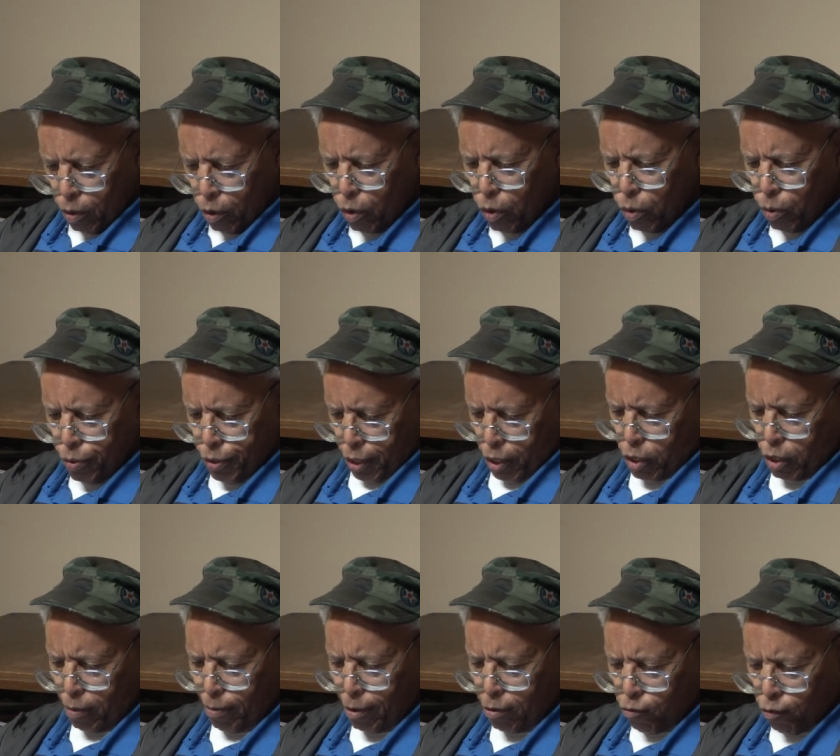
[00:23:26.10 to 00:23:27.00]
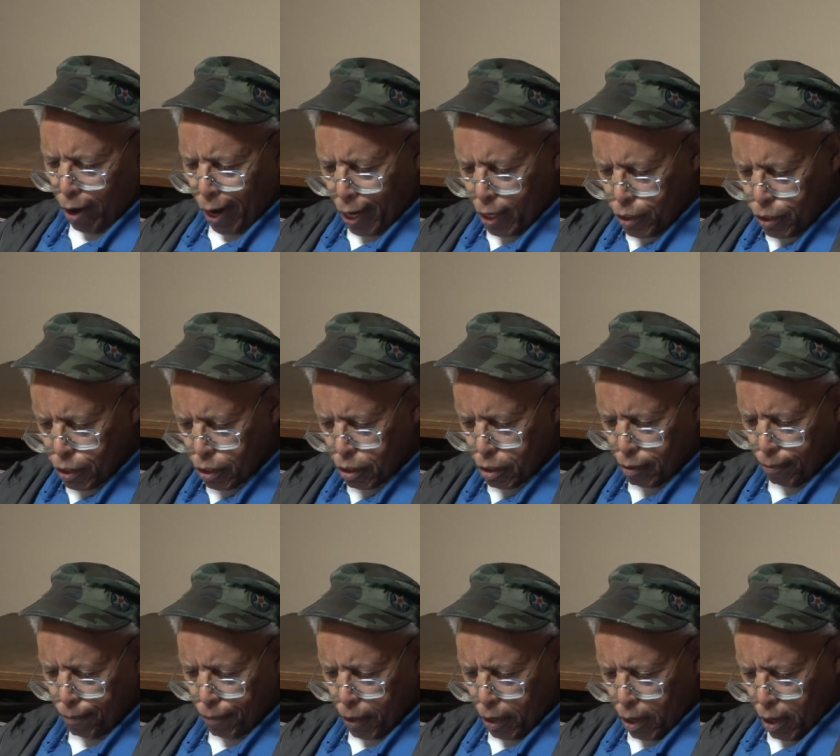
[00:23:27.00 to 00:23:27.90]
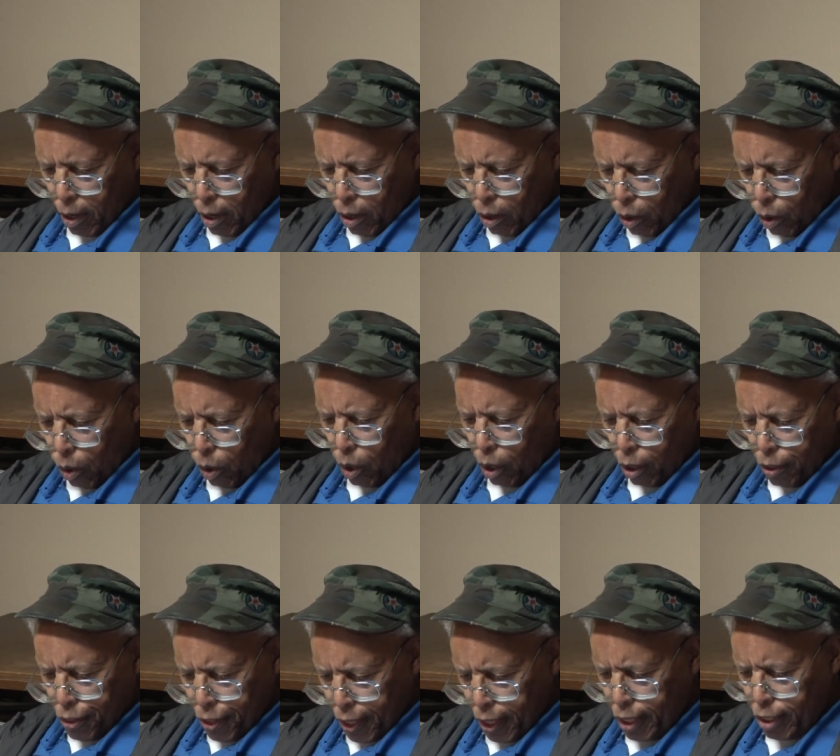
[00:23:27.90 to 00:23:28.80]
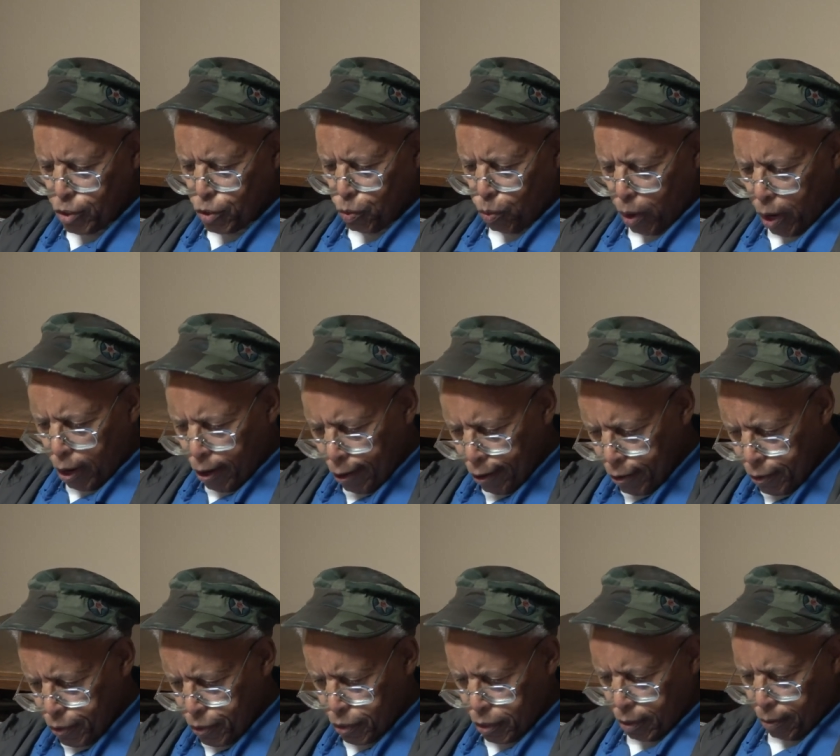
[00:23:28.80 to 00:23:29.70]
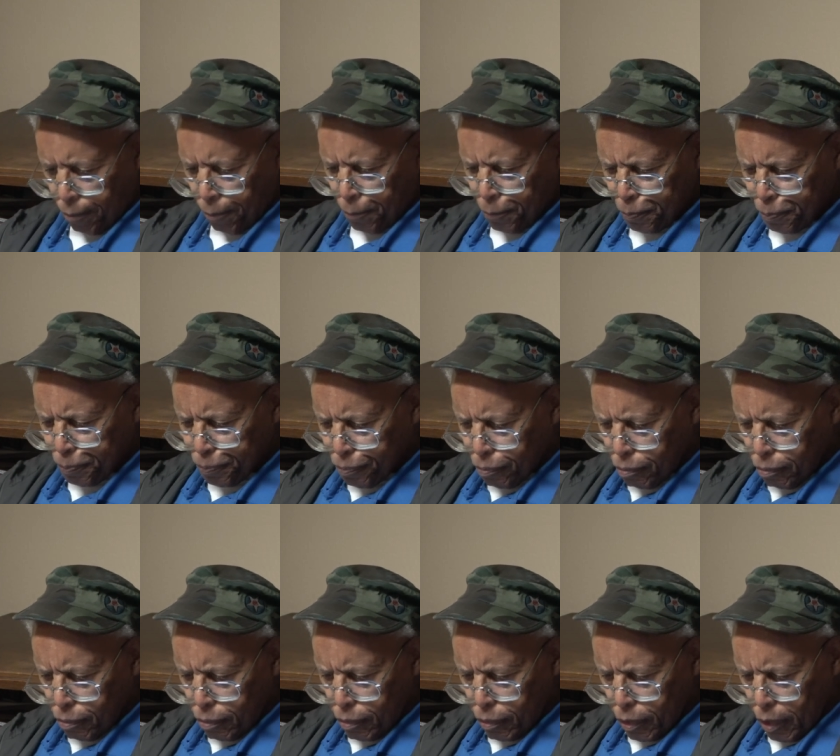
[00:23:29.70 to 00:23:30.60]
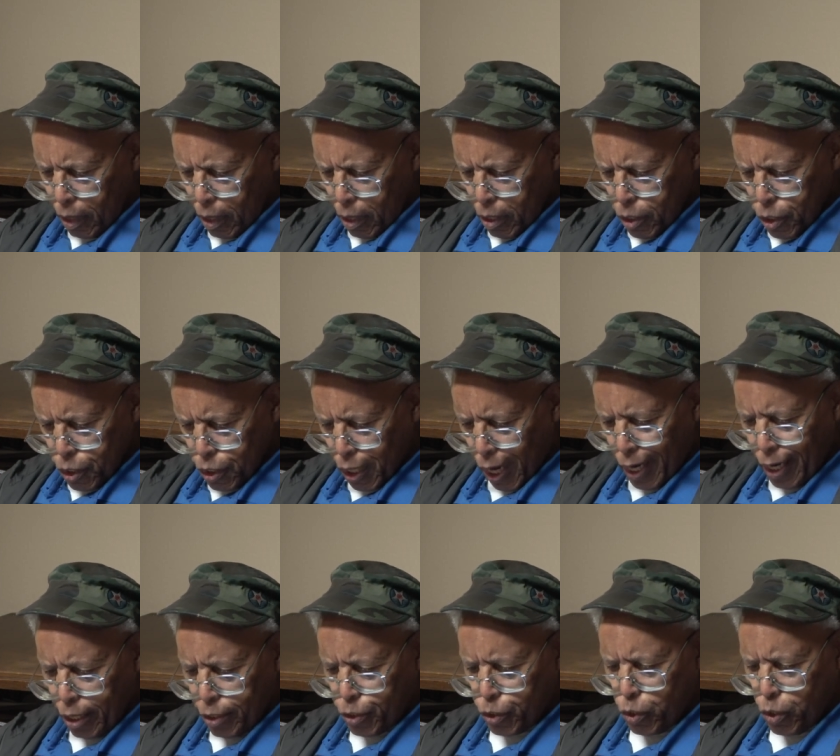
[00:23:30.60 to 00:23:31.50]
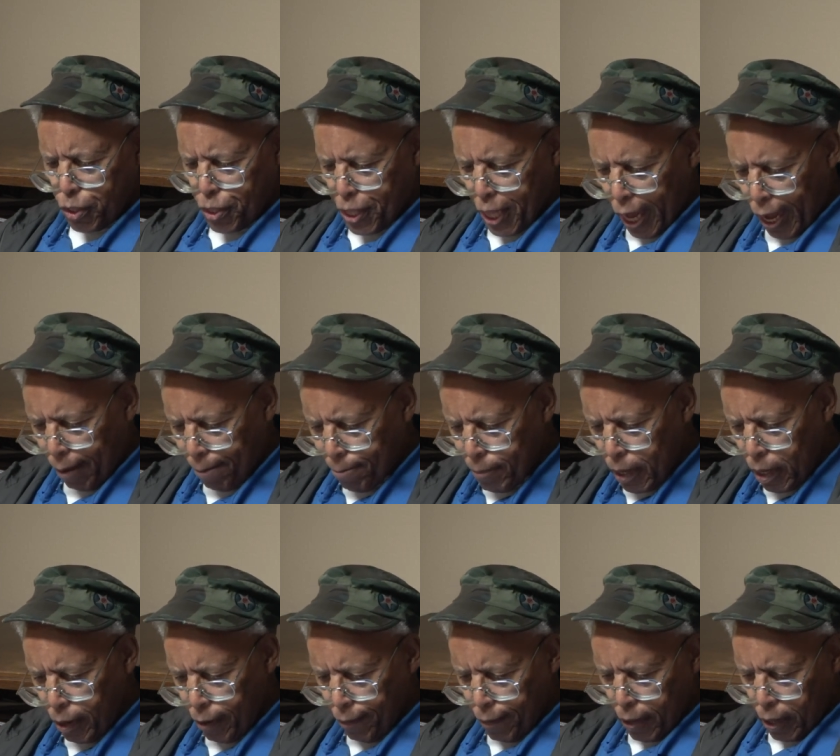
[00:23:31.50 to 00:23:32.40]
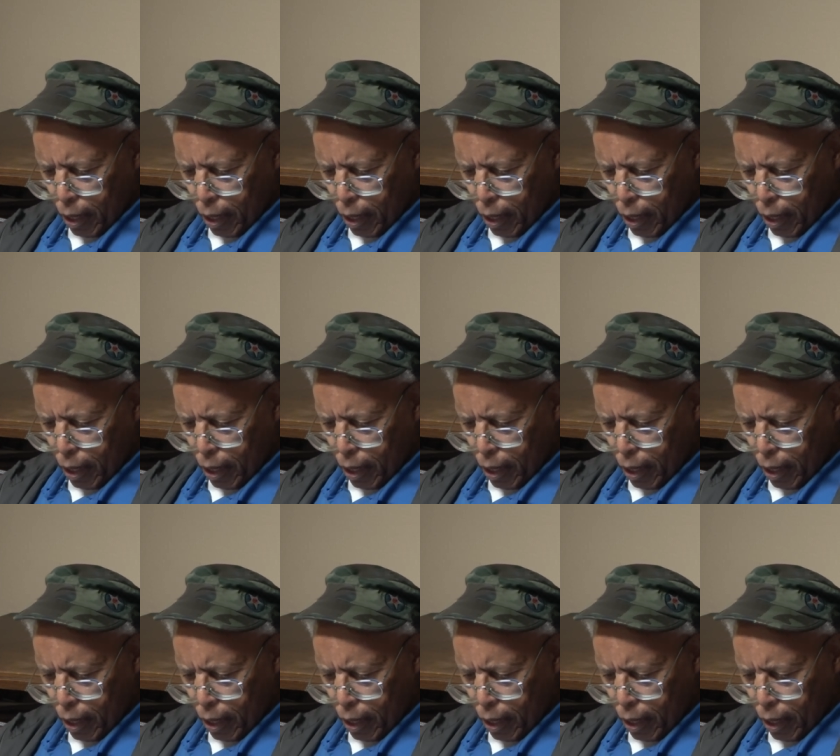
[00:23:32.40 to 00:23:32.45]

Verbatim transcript: who? The human race, all these words. Say unto them,